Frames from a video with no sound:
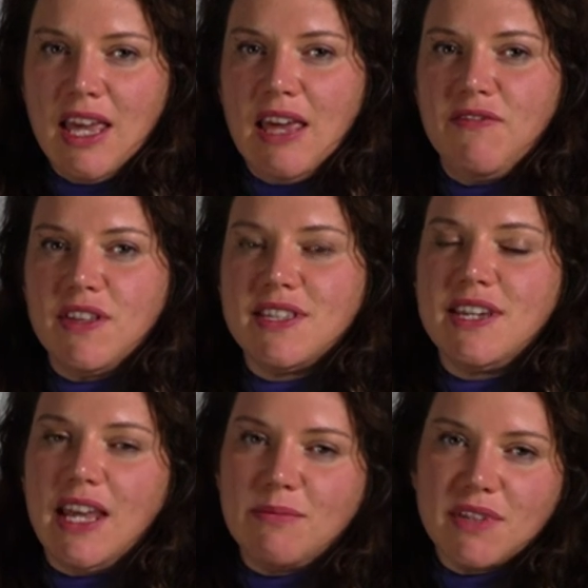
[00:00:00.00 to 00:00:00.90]
If it's
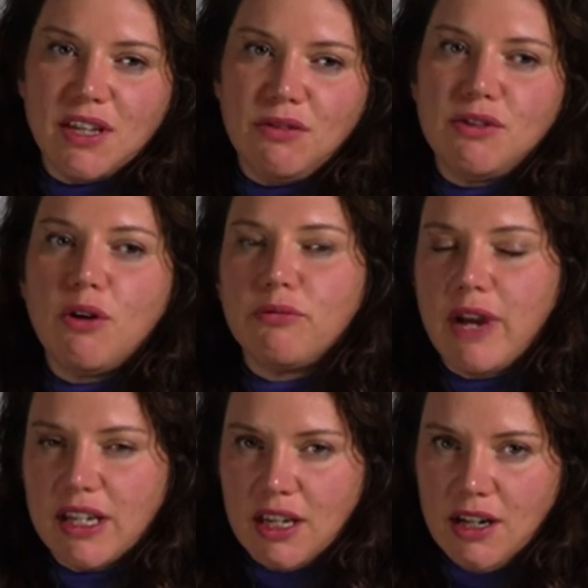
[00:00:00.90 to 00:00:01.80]
names that you don't
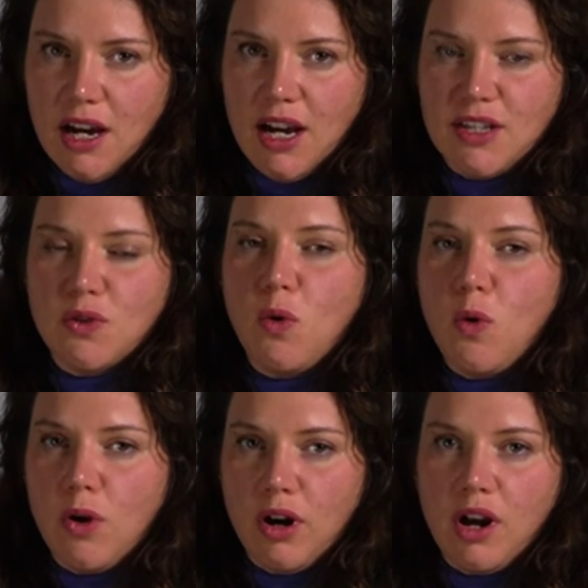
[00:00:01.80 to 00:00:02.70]
recognize
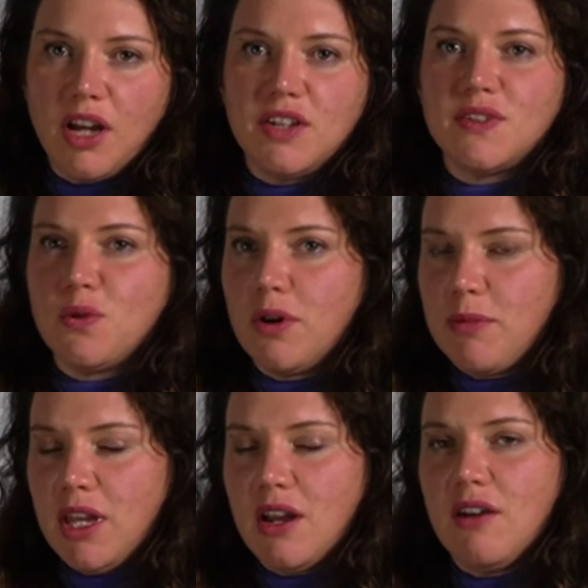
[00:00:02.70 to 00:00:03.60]
or an
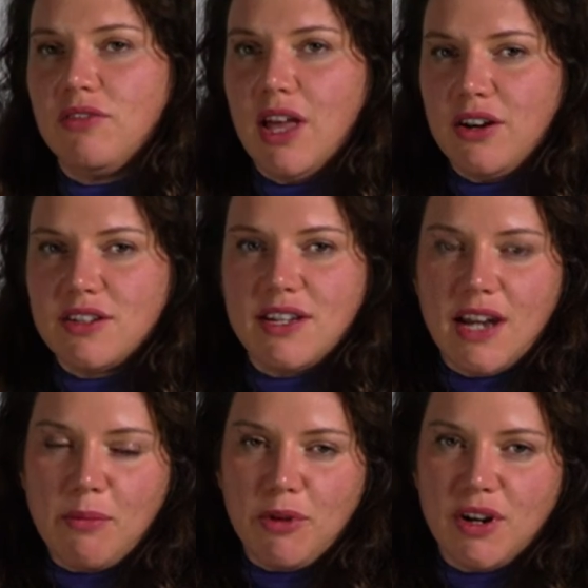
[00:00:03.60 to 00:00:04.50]
assortment of letters and
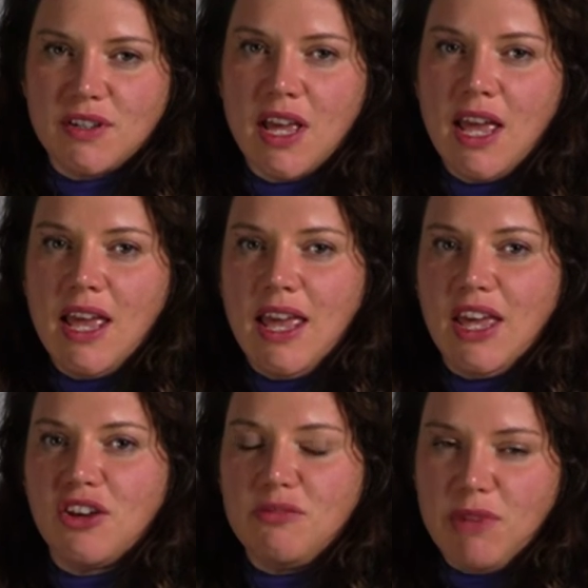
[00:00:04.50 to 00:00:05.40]
numbers,
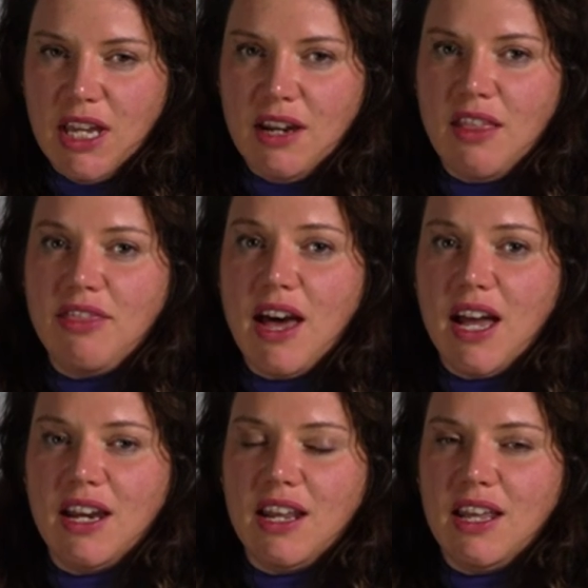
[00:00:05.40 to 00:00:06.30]
it could mean
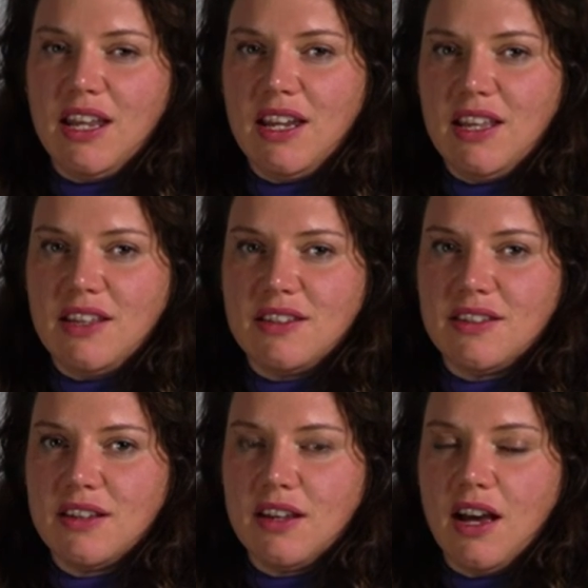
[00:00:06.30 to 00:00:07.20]
that it
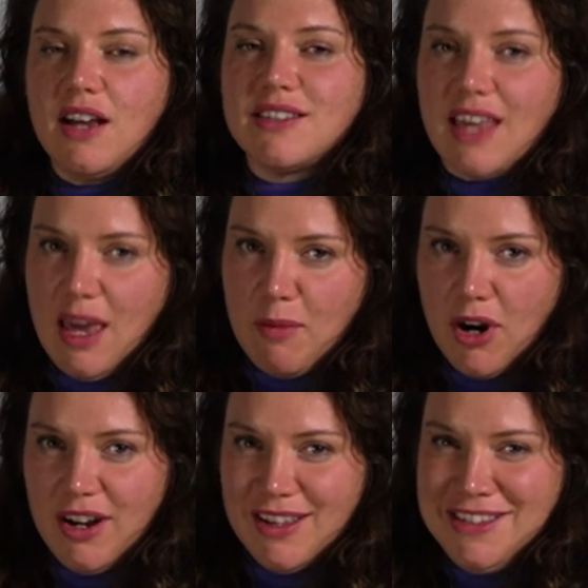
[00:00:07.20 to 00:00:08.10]
is a scam
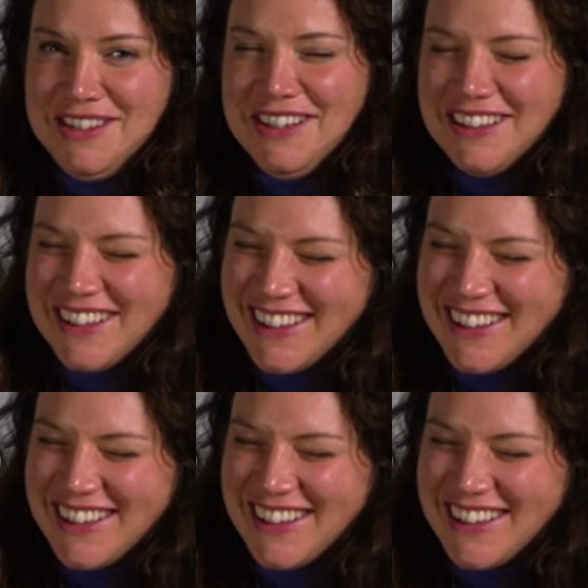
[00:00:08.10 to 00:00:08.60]
artist.